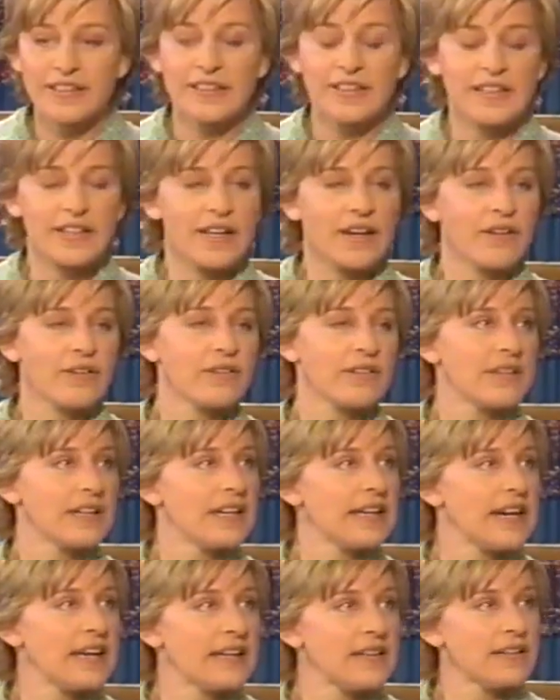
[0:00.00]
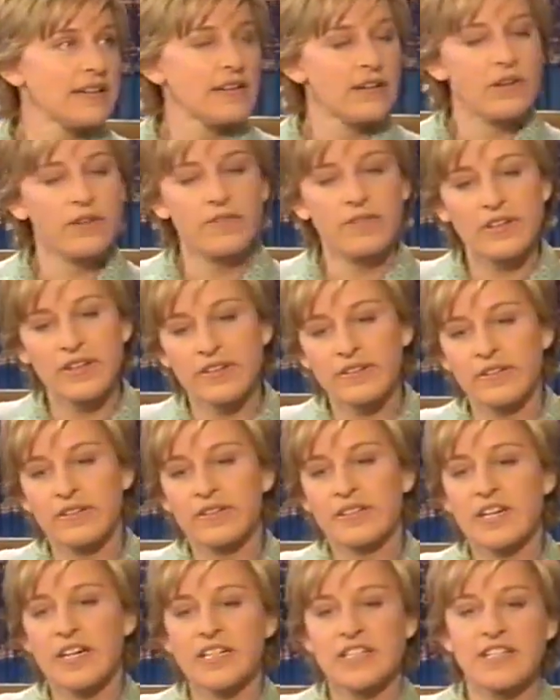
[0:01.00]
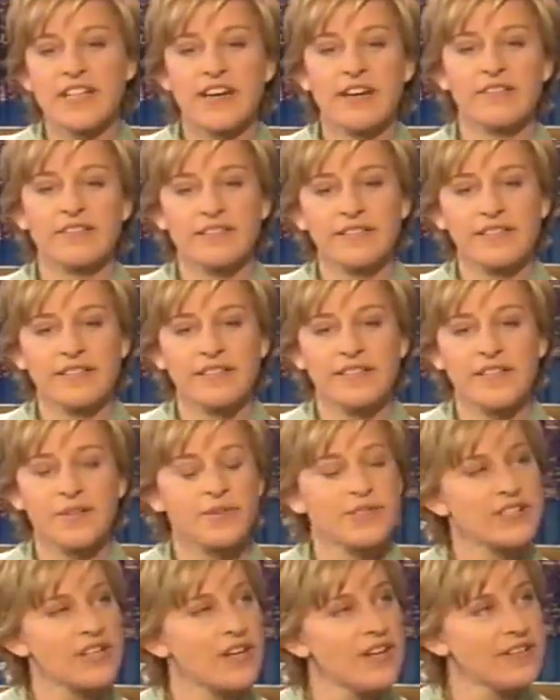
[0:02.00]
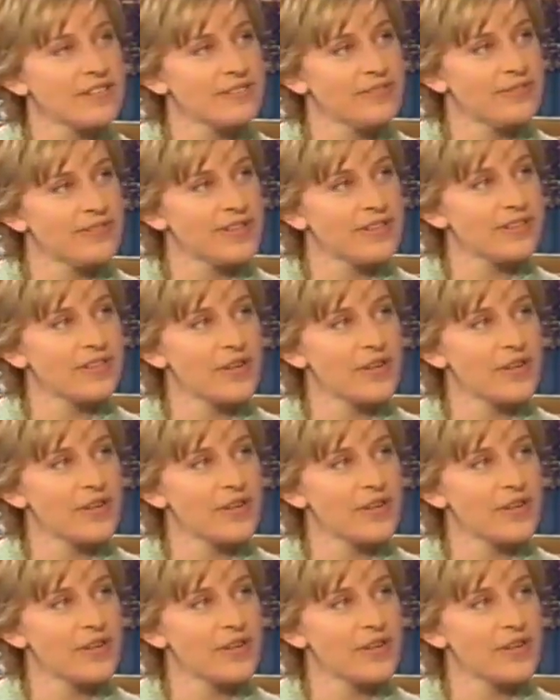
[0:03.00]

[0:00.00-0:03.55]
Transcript: you know, got over the touchdown. Is that what it's called? Field